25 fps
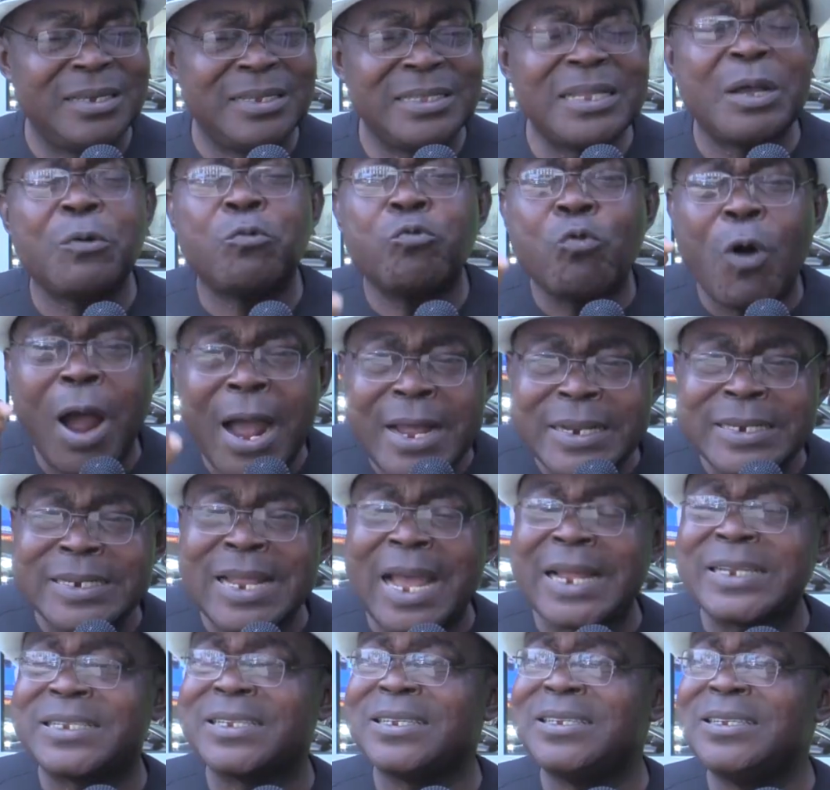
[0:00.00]
the one
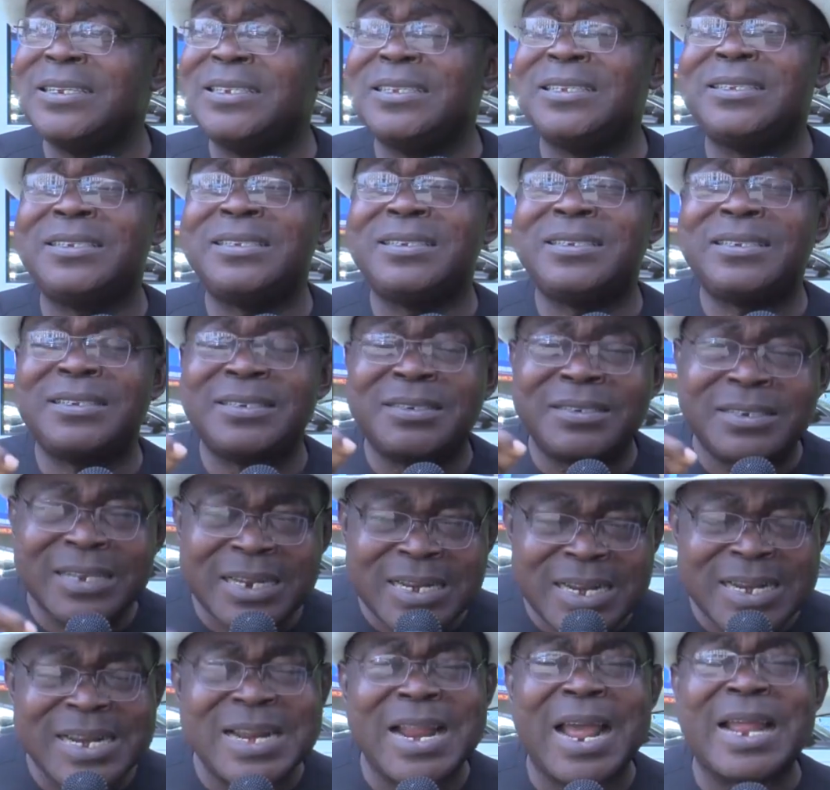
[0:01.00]
that is
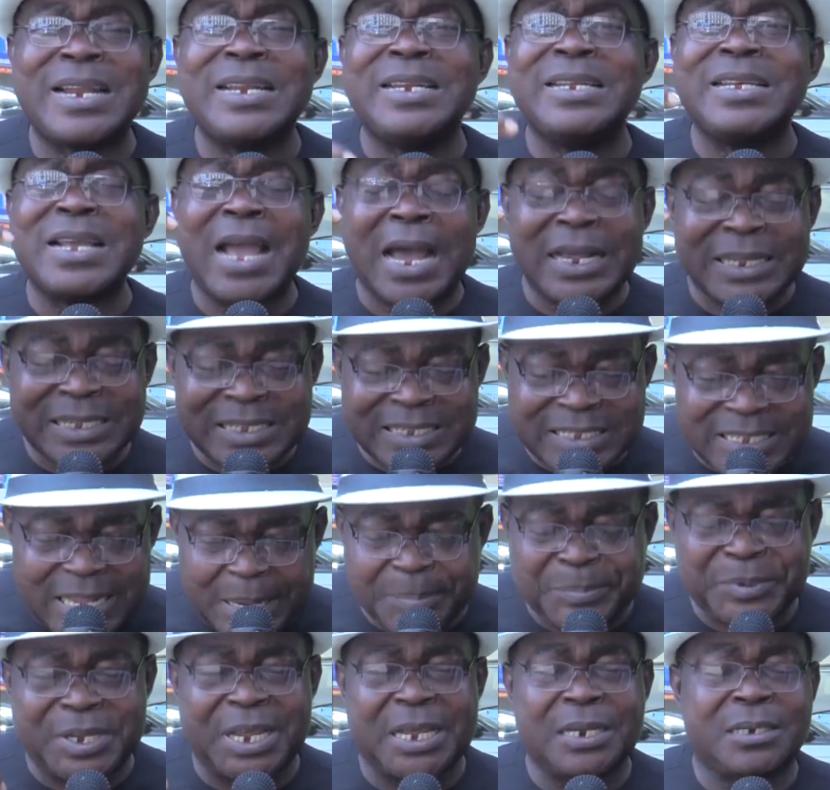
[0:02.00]
generally
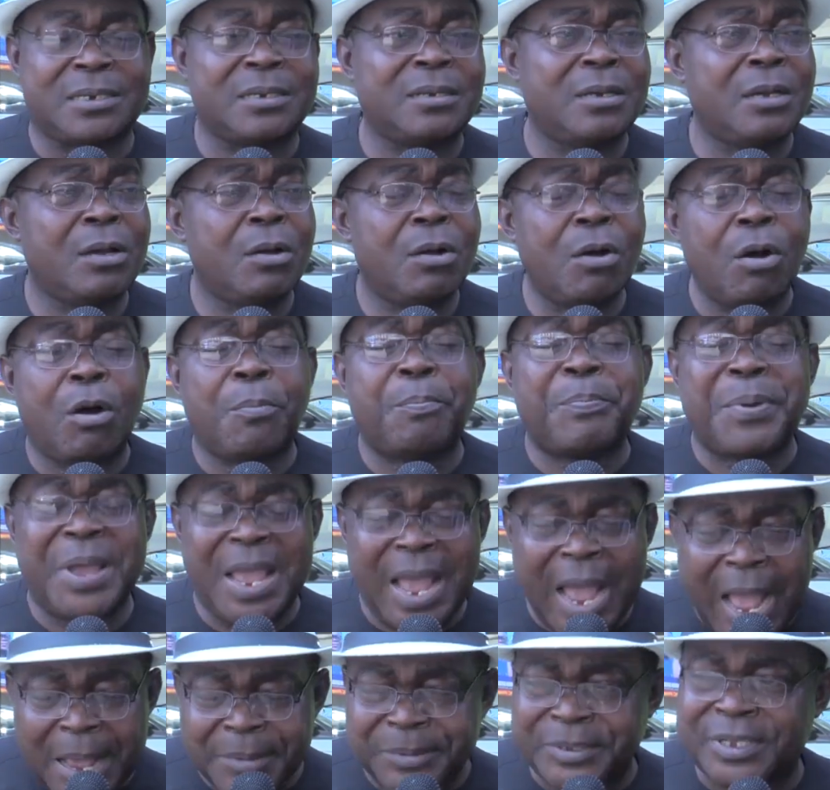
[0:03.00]
accepted, or
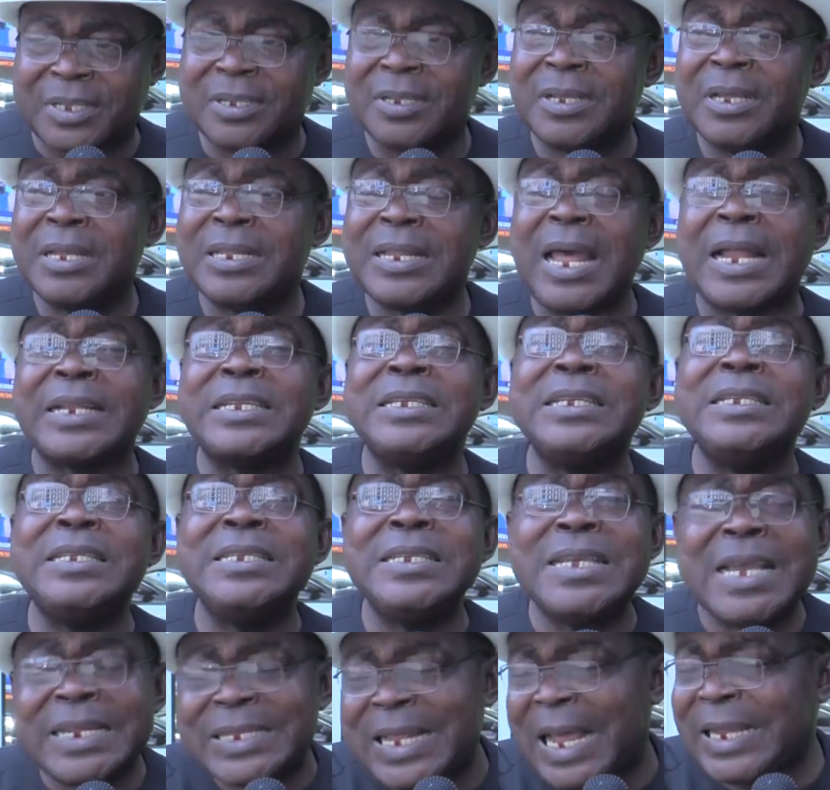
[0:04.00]
perhaps that is
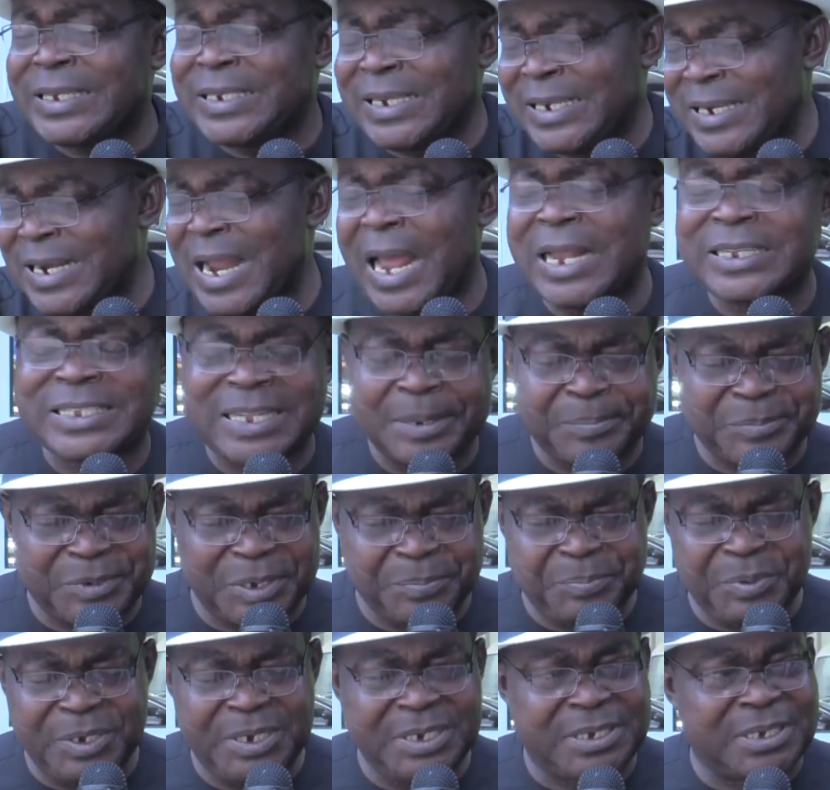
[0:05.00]
near that general
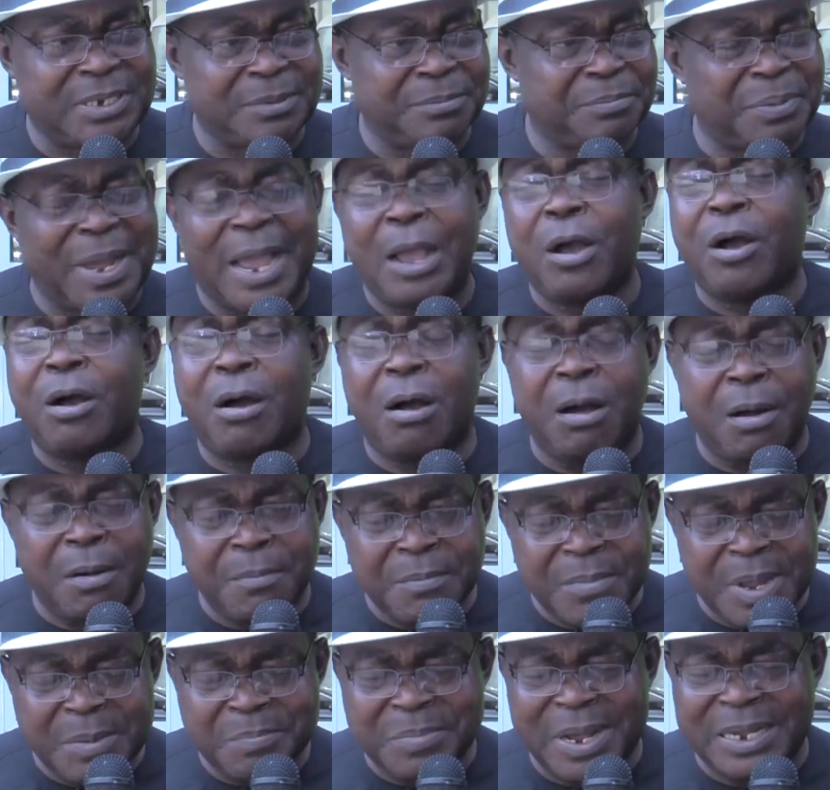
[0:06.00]
acceptability by all
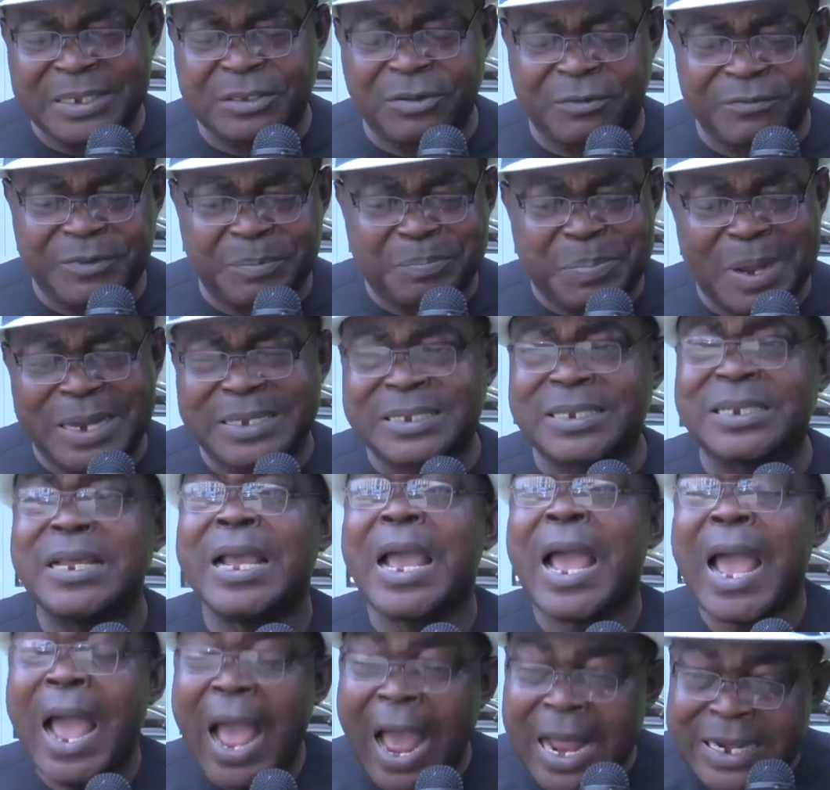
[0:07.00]
members of the party
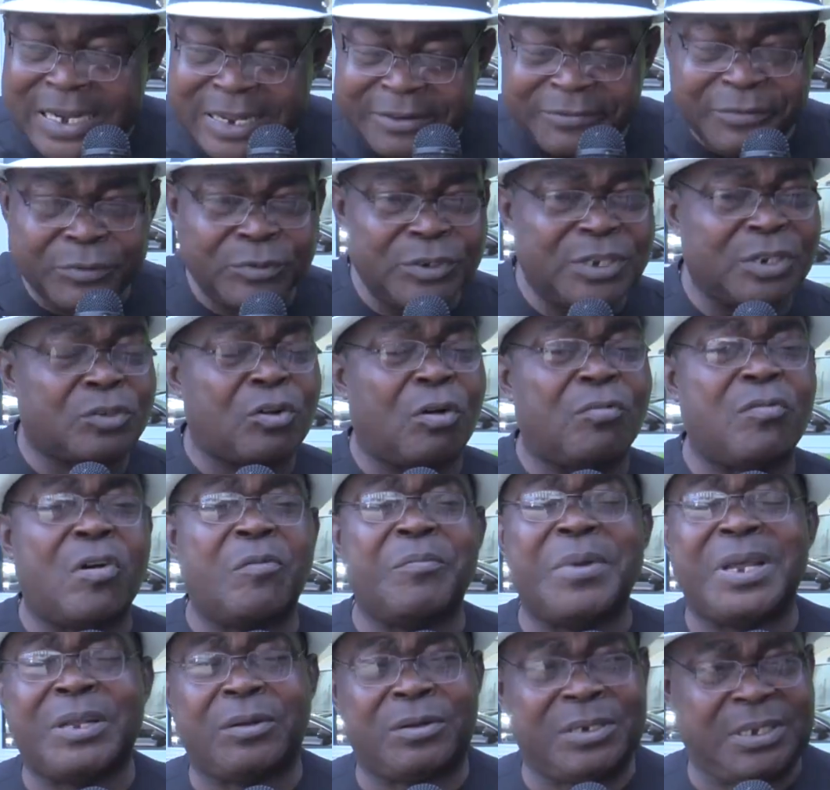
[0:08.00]
and even the
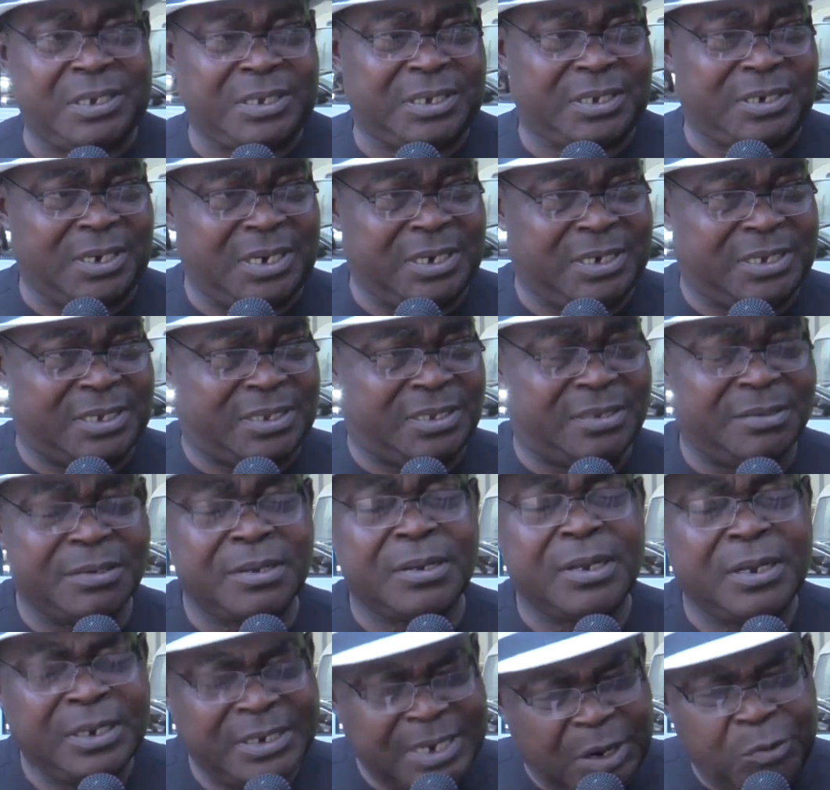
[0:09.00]
common men on the streets,
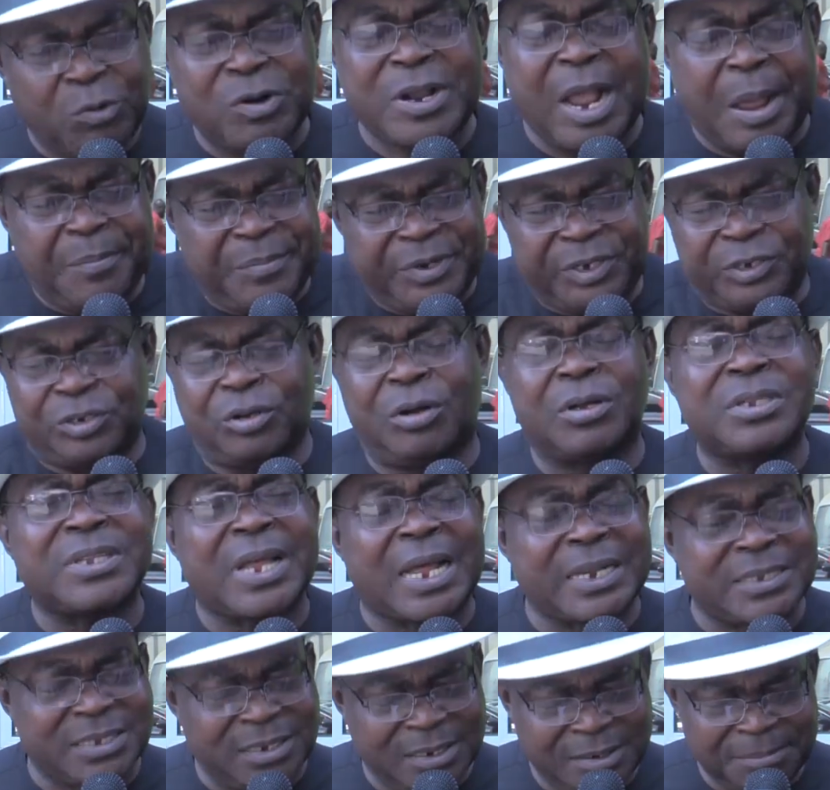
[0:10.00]
then we can be sure
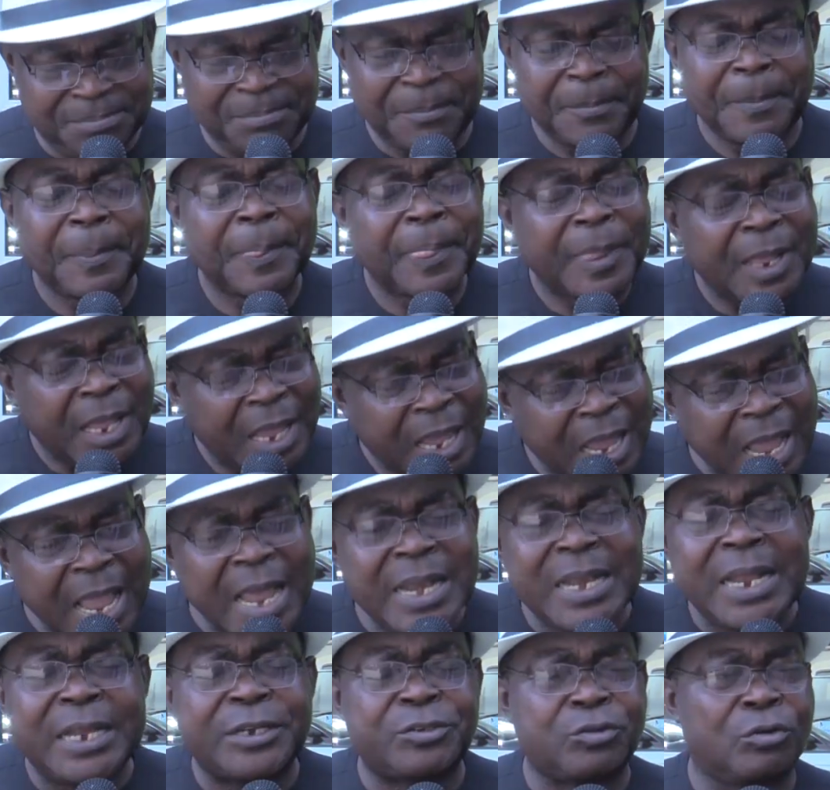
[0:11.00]
that
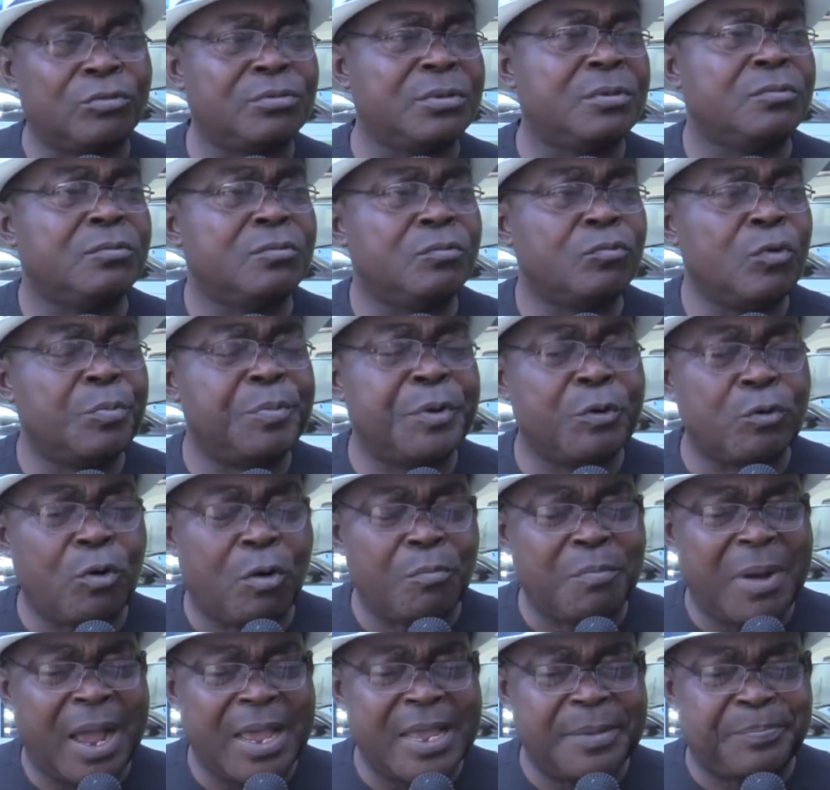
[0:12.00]
election will be
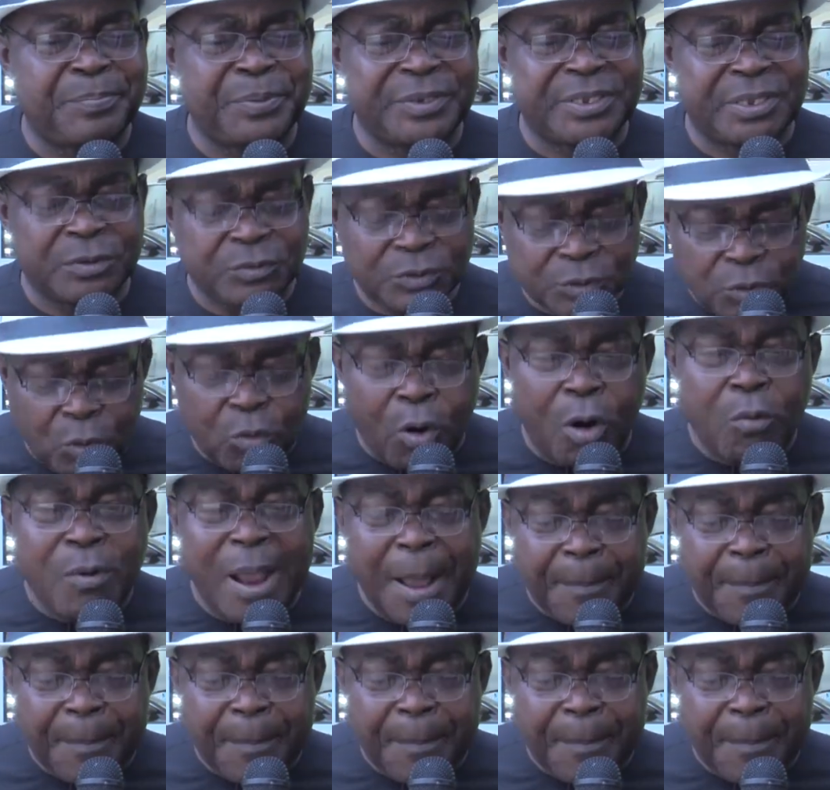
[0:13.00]
won by APC. So what we